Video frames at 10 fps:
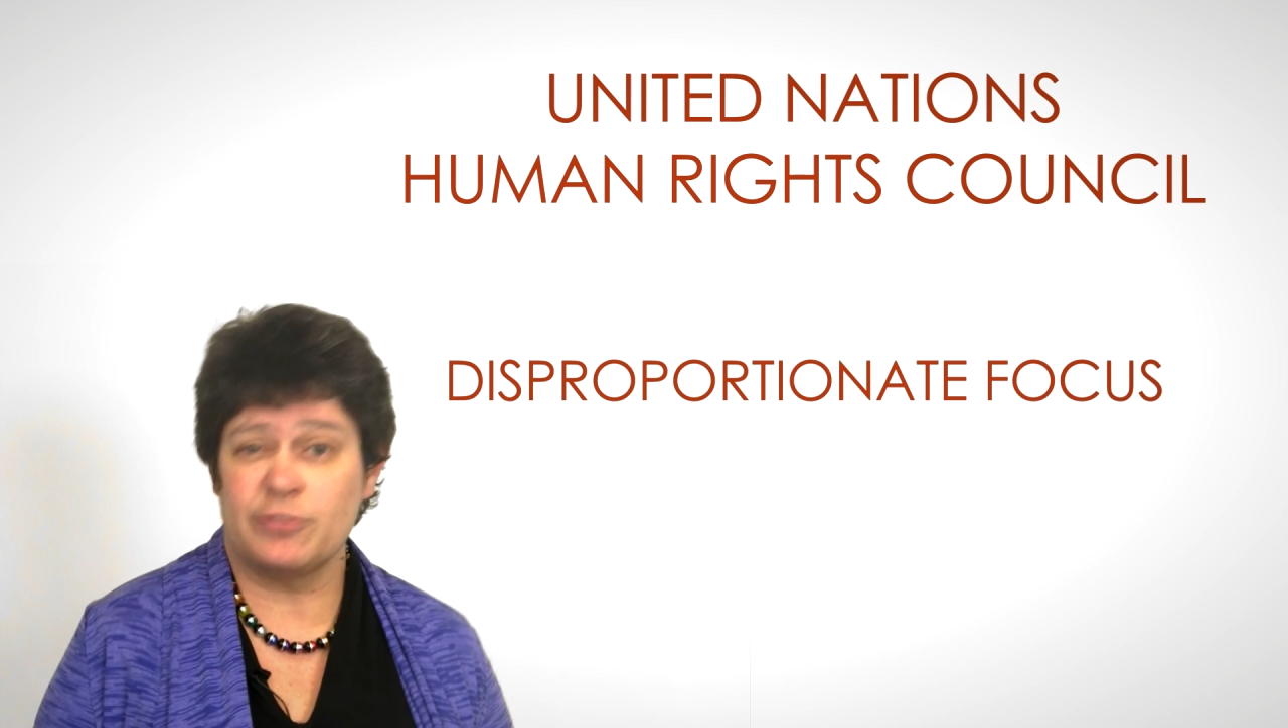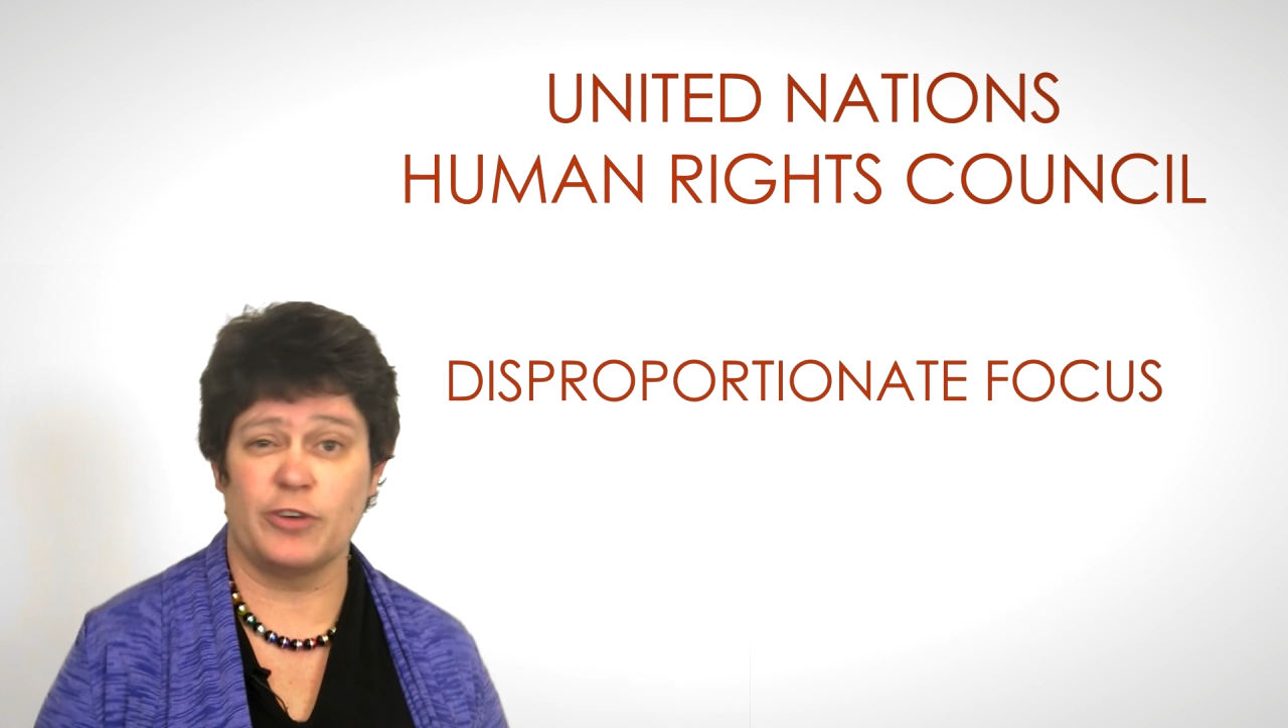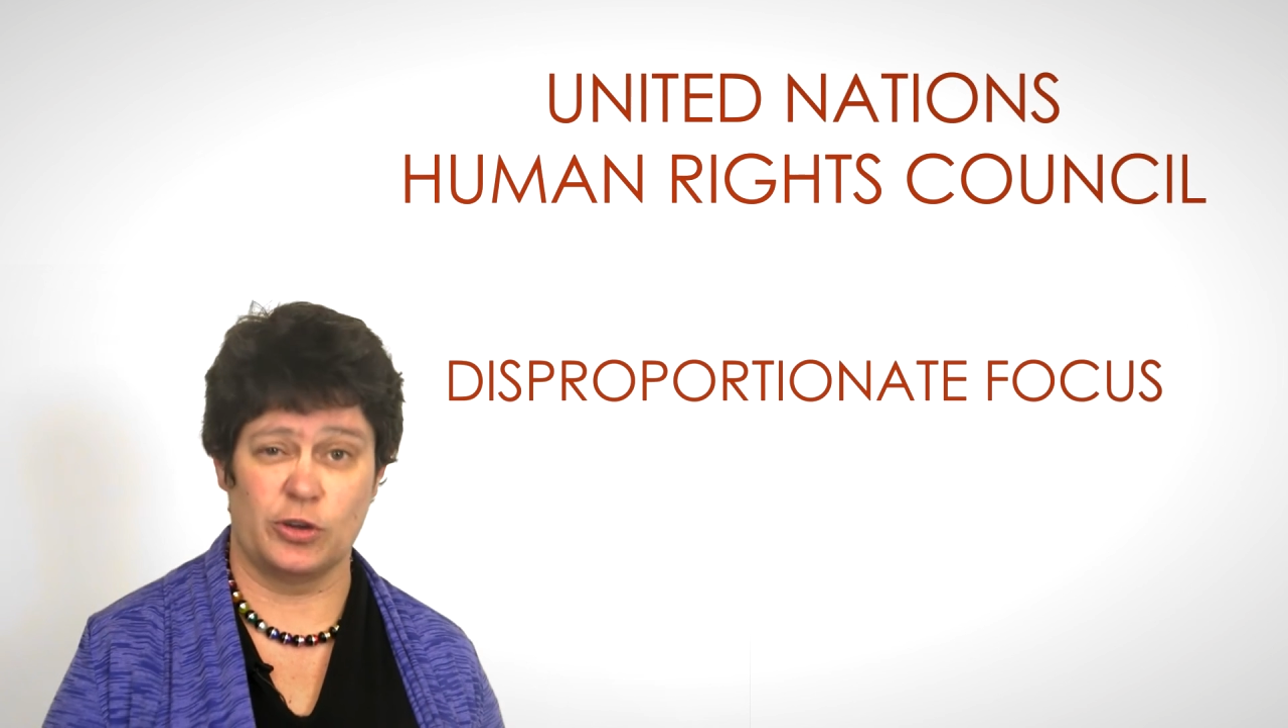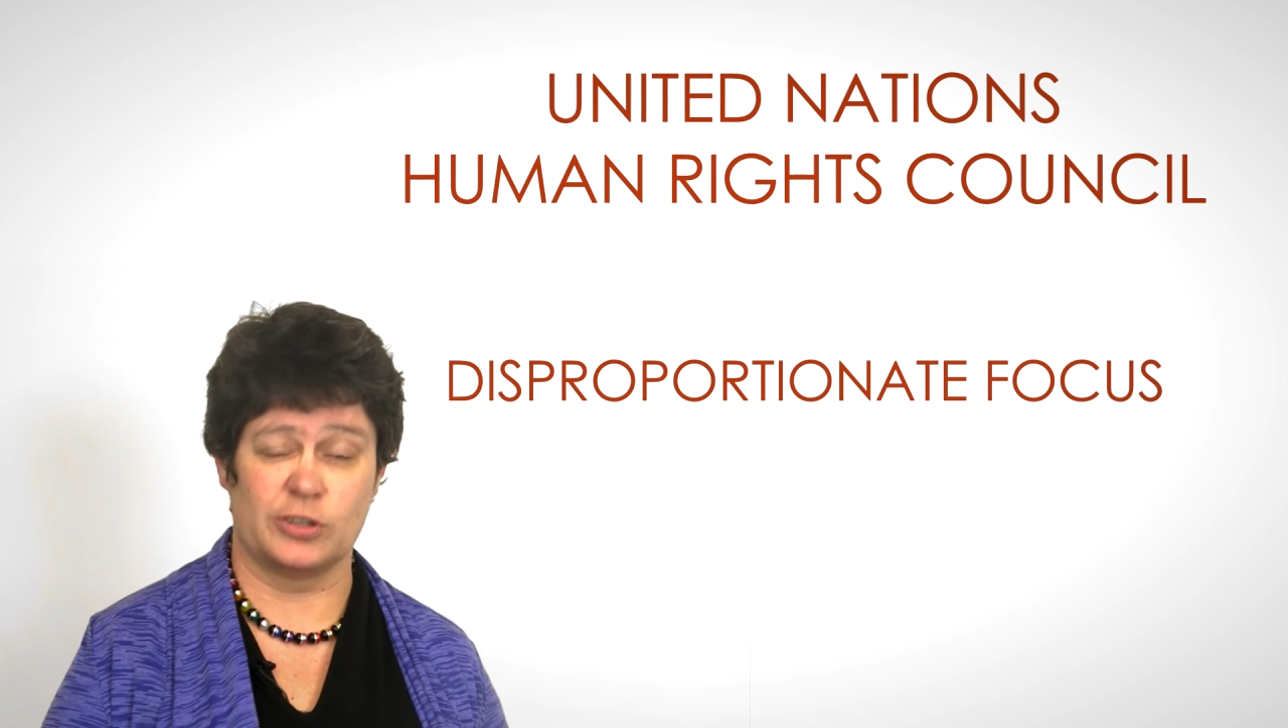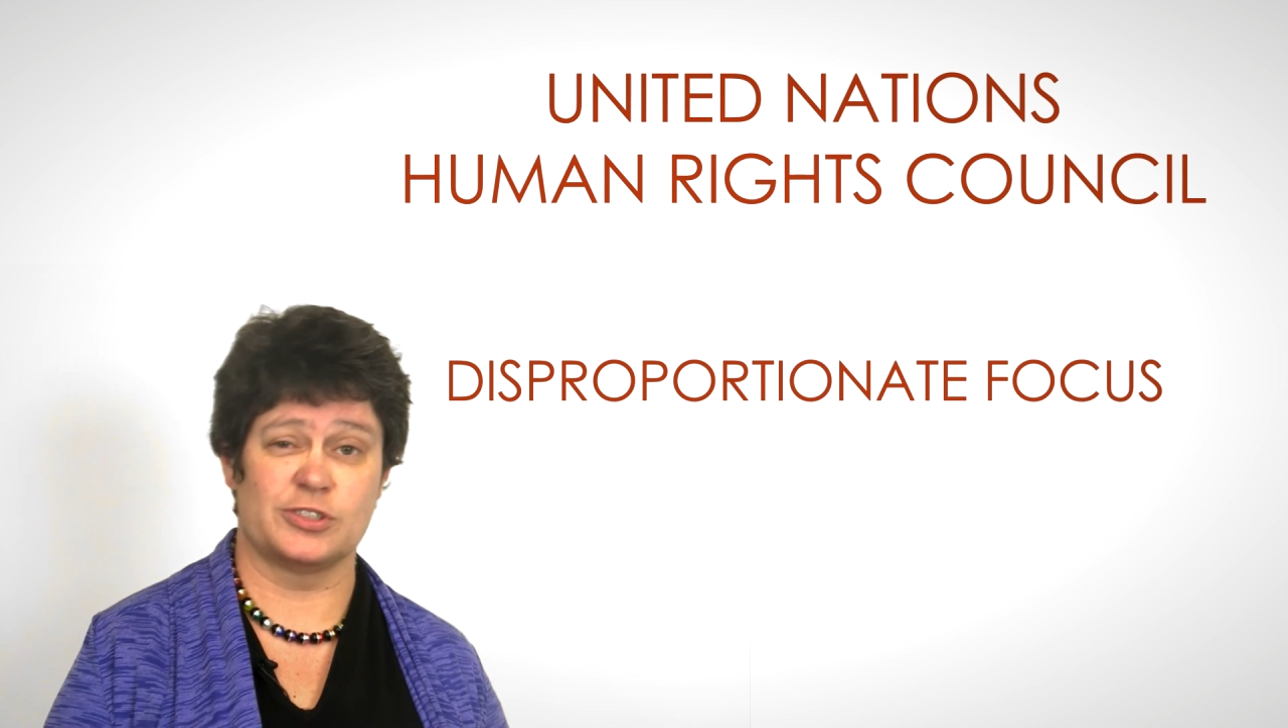
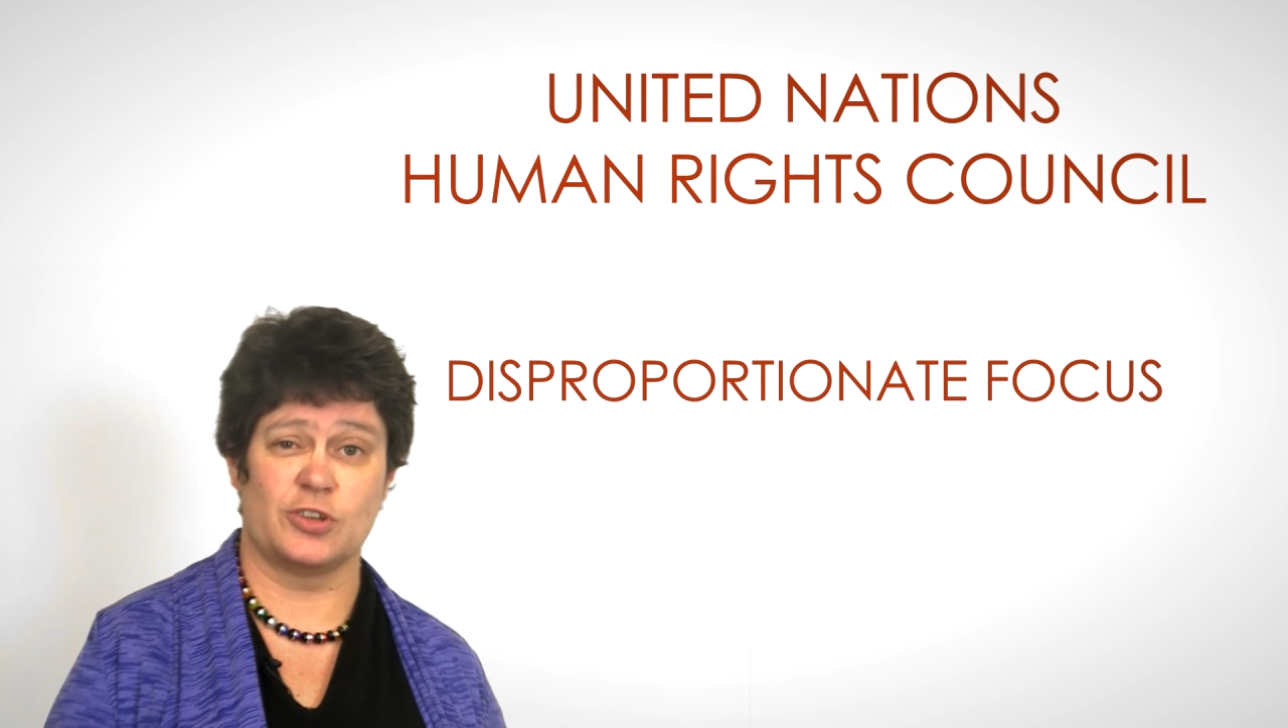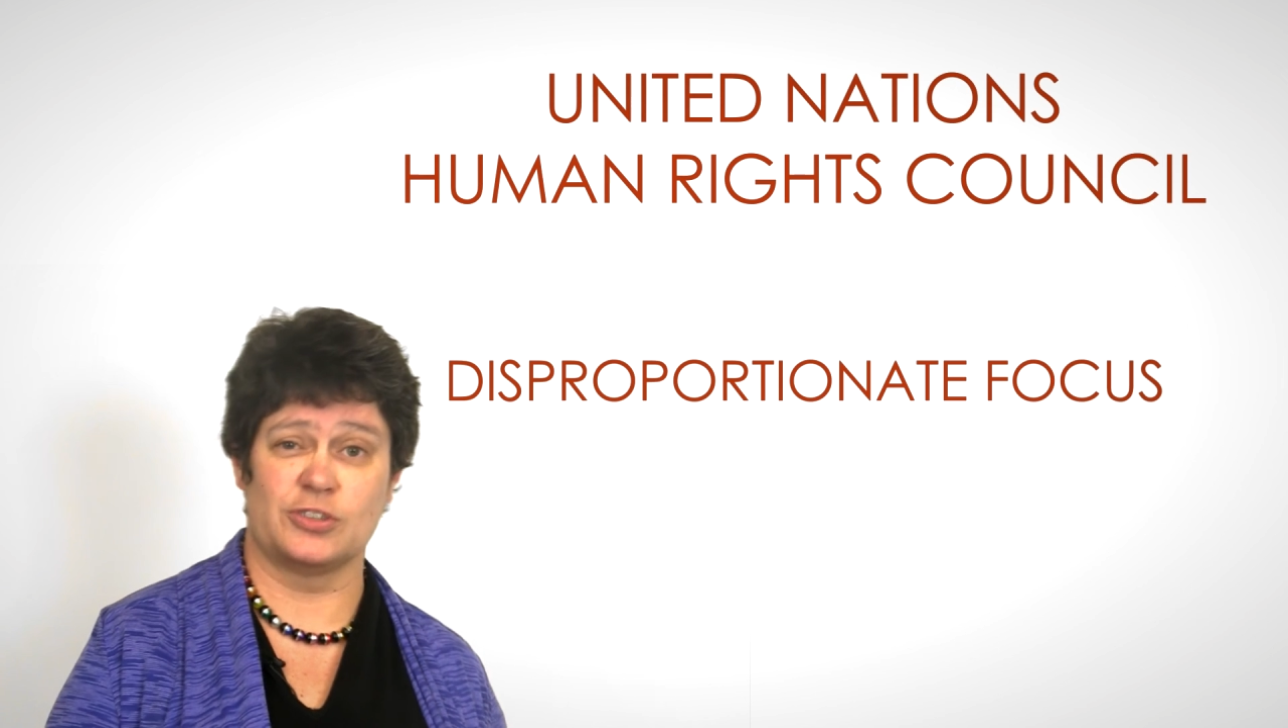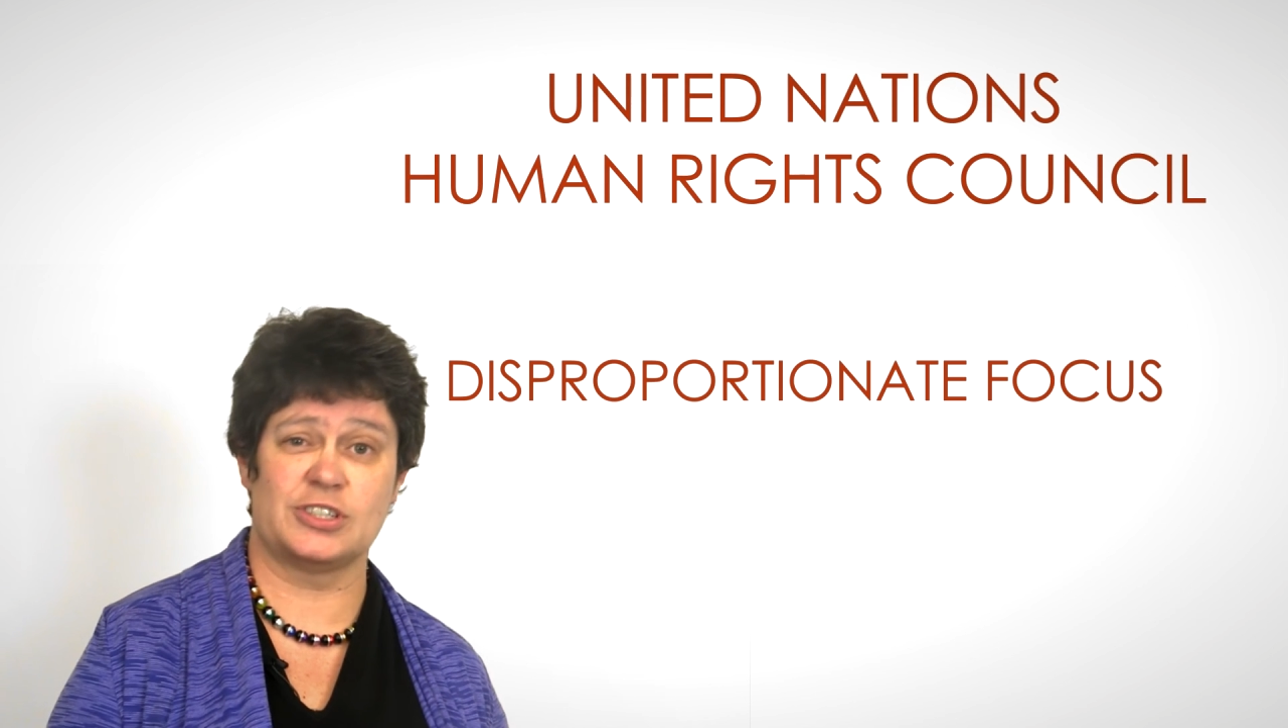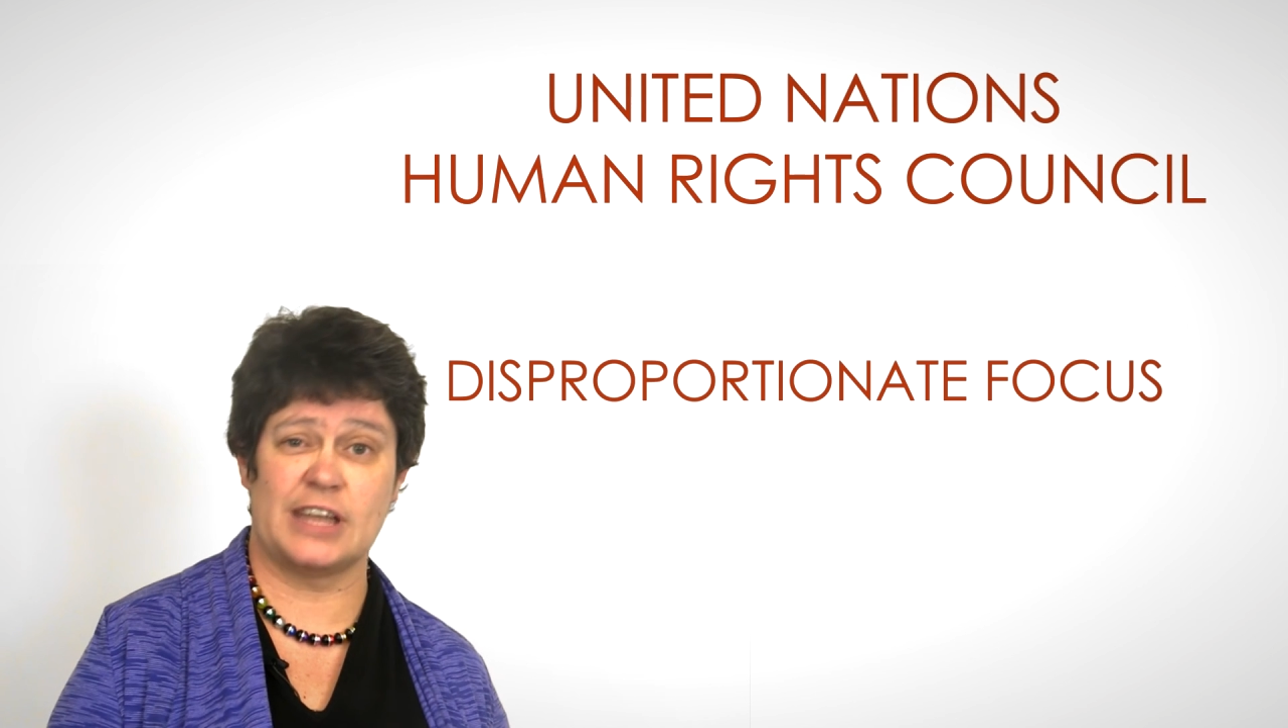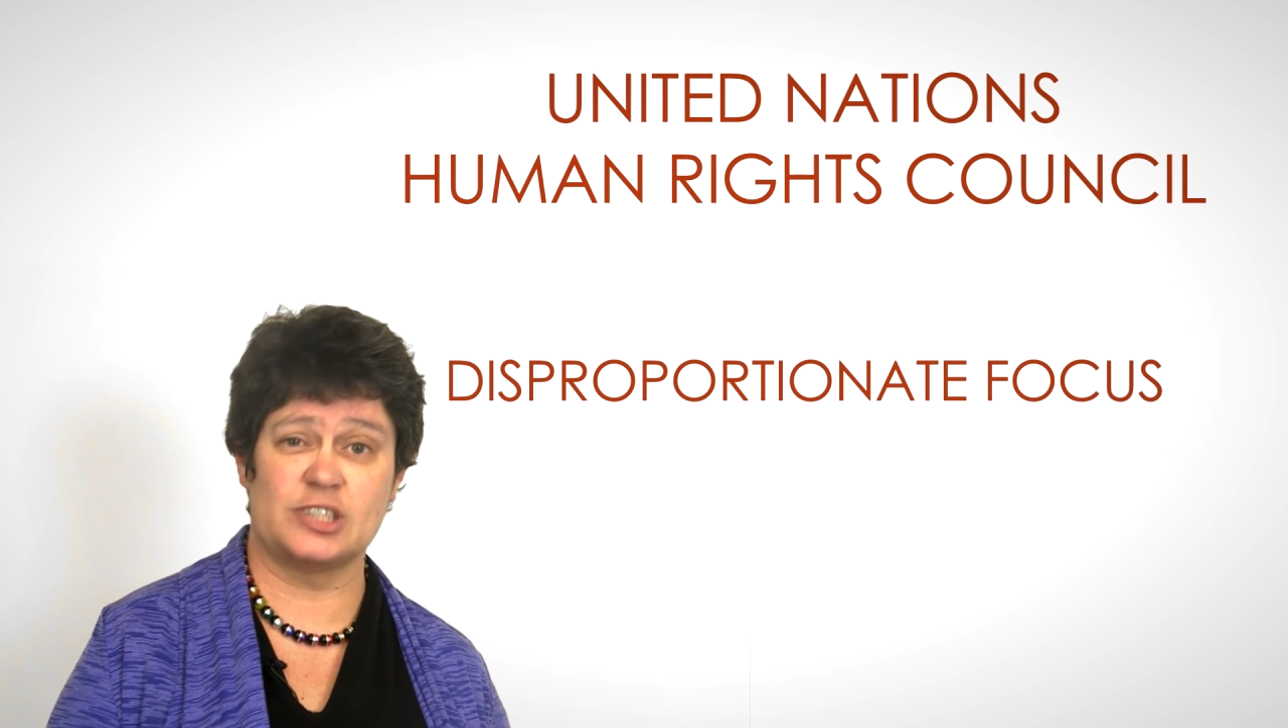focus on
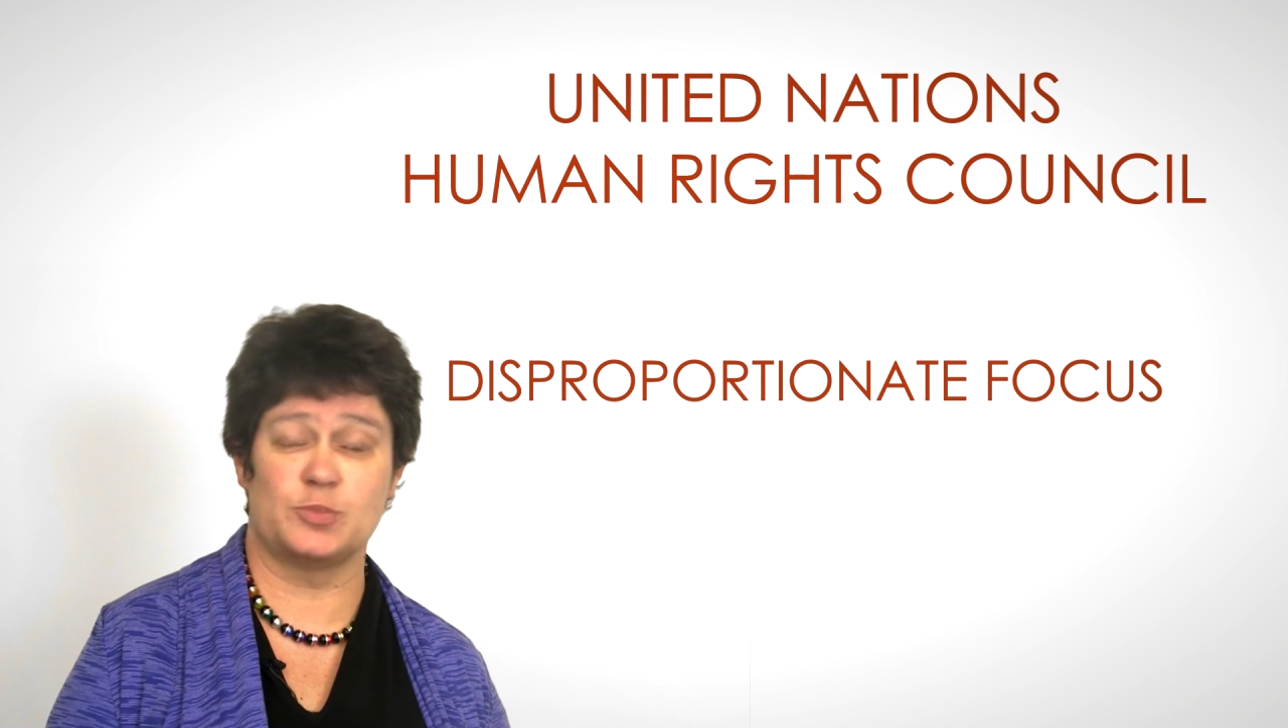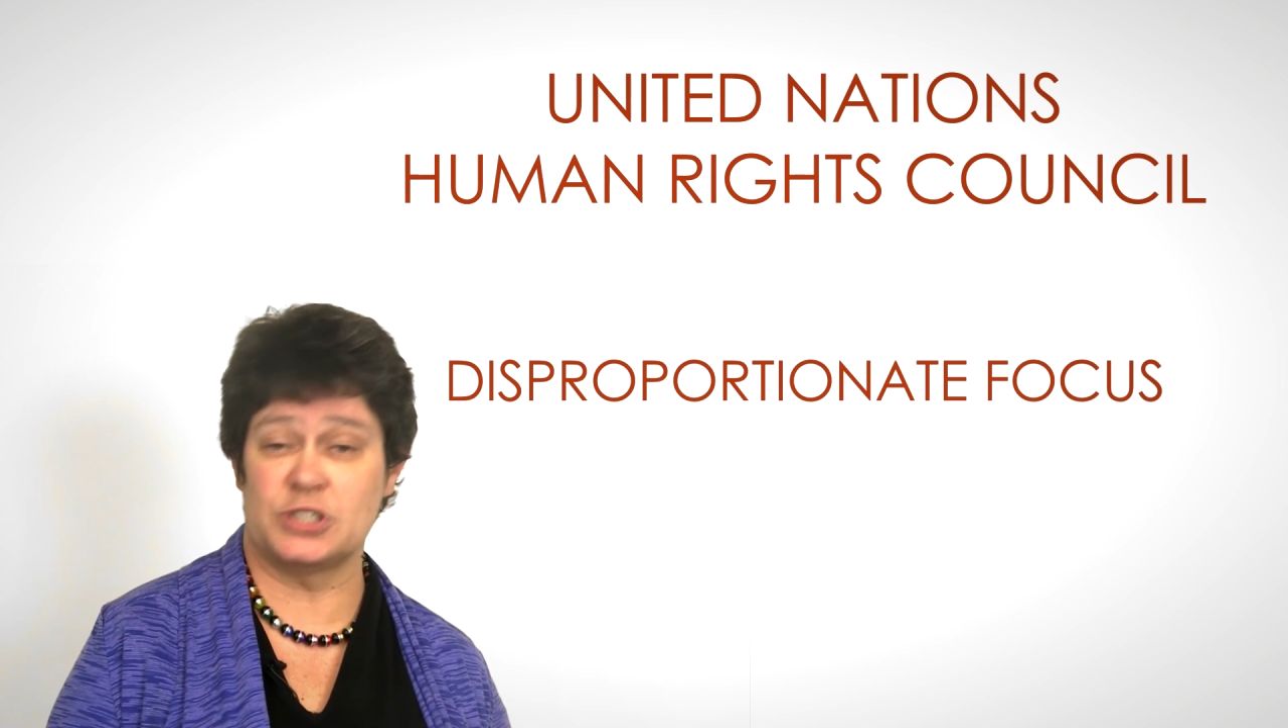states